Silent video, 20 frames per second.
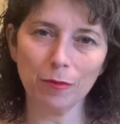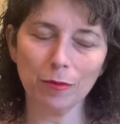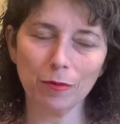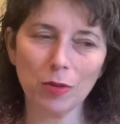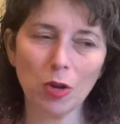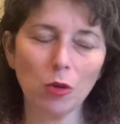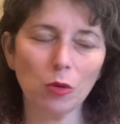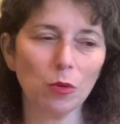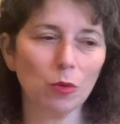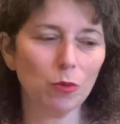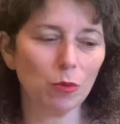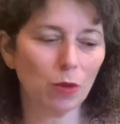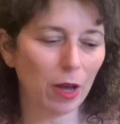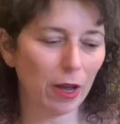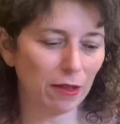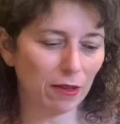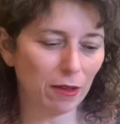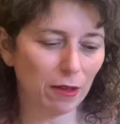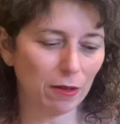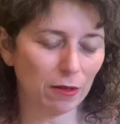no,
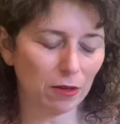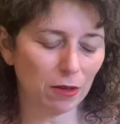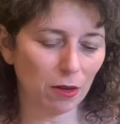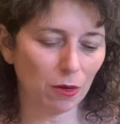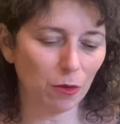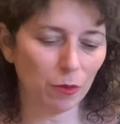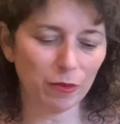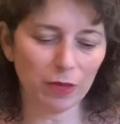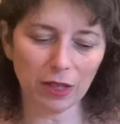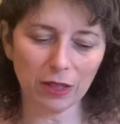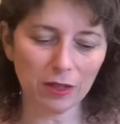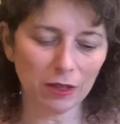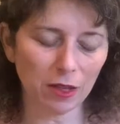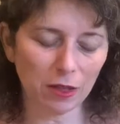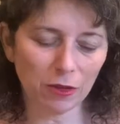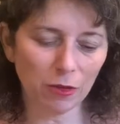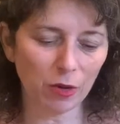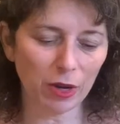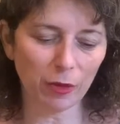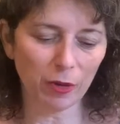that's not
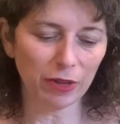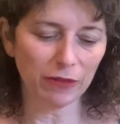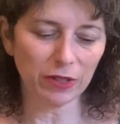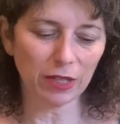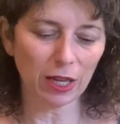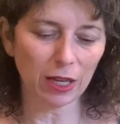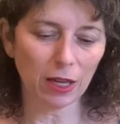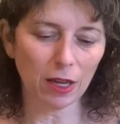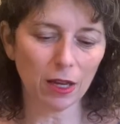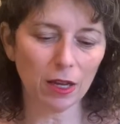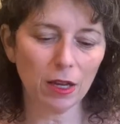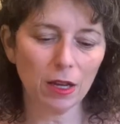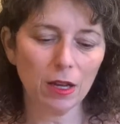the right way of saying it.